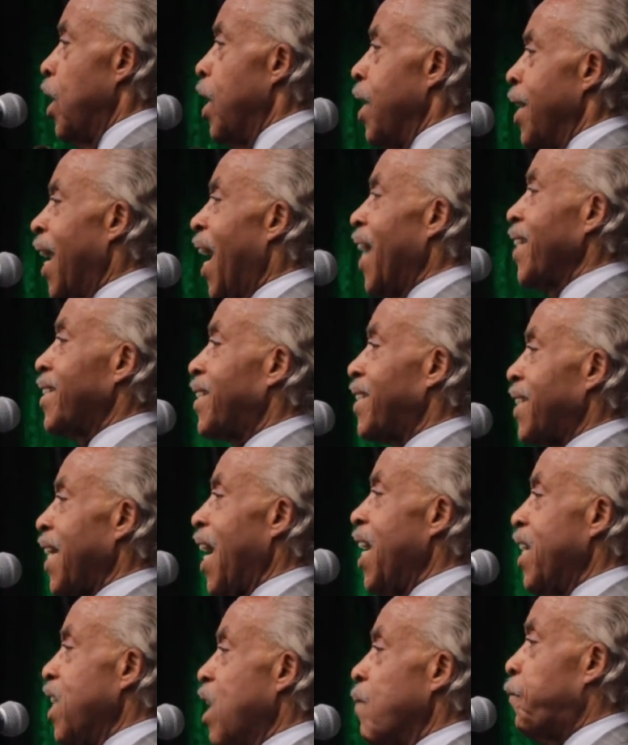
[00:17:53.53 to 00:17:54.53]
not
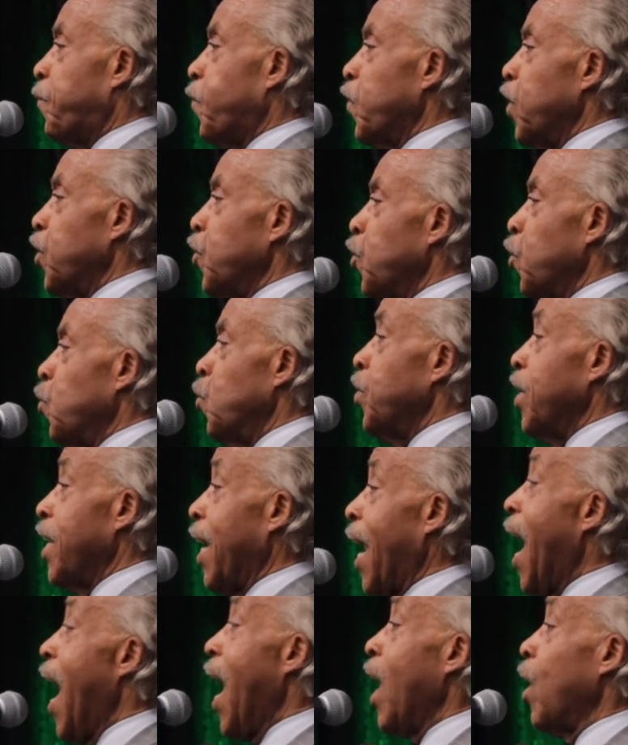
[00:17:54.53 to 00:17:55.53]
stand up for the union?
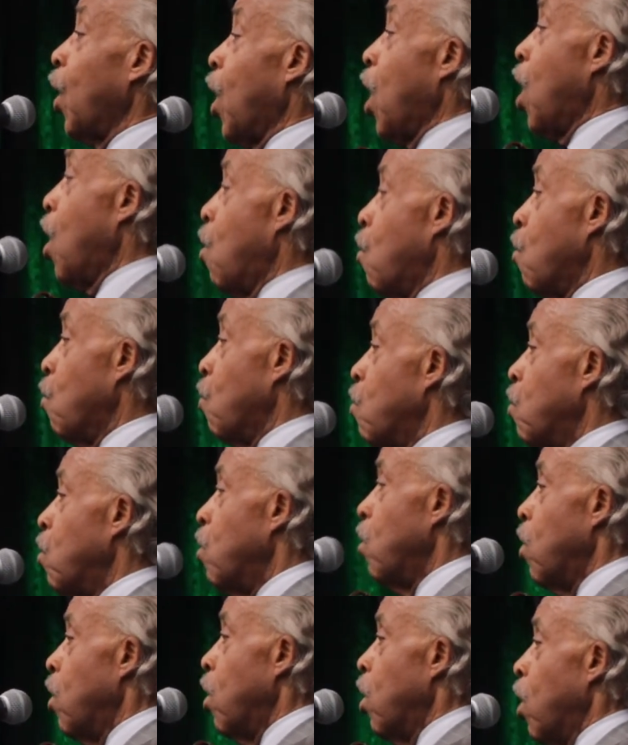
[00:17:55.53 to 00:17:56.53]
How long
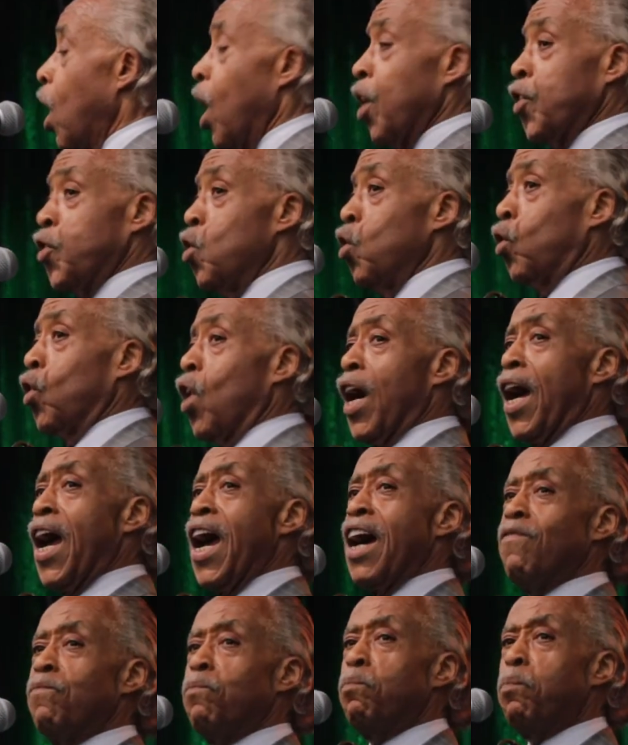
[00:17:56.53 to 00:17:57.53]
are you going to
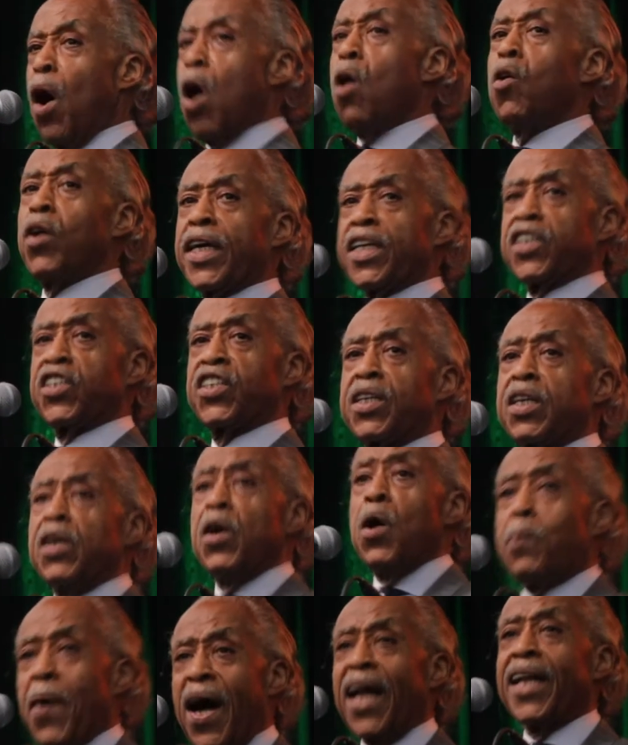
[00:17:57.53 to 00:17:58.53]
have bogus
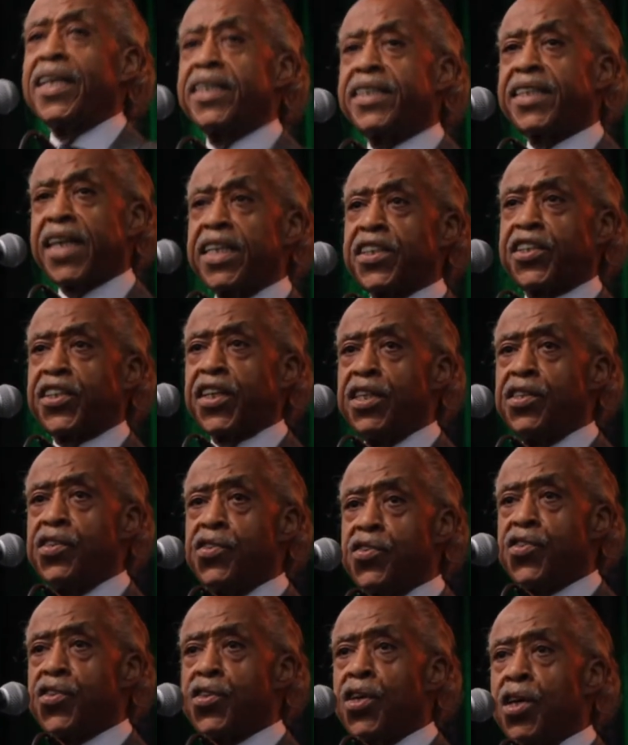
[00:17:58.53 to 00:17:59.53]

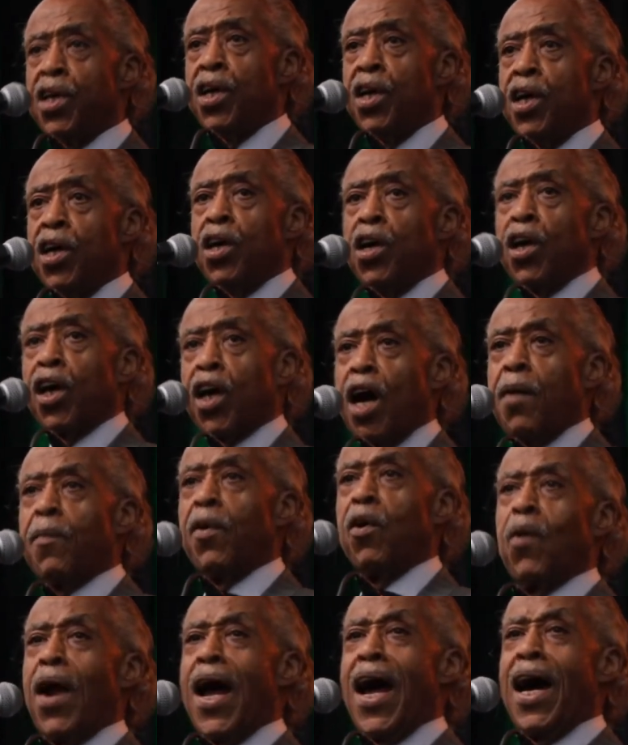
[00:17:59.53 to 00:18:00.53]
politicians come
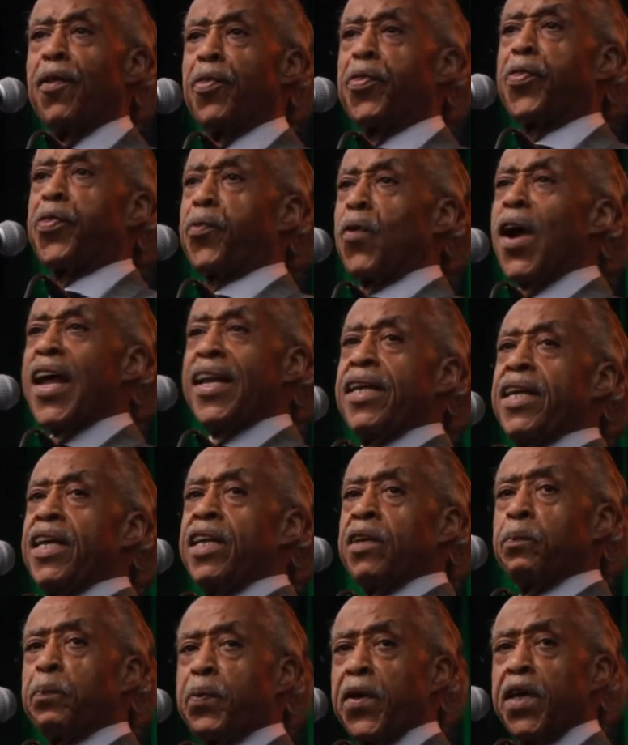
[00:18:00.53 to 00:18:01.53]
around
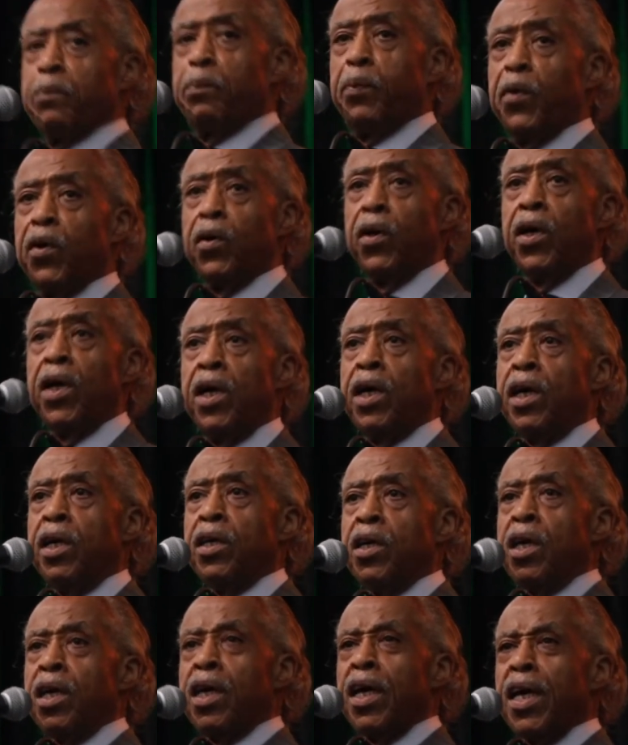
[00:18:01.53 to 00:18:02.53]
threatening people?
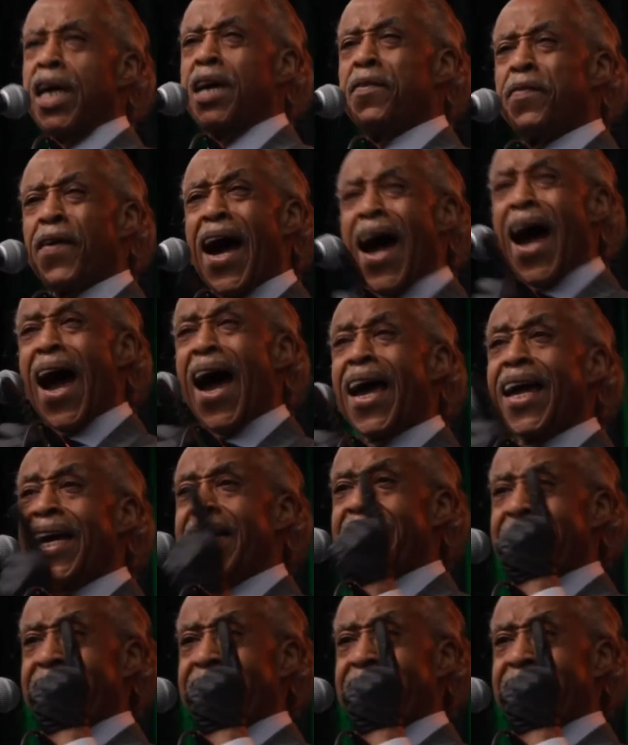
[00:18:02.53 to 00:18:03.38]
If I had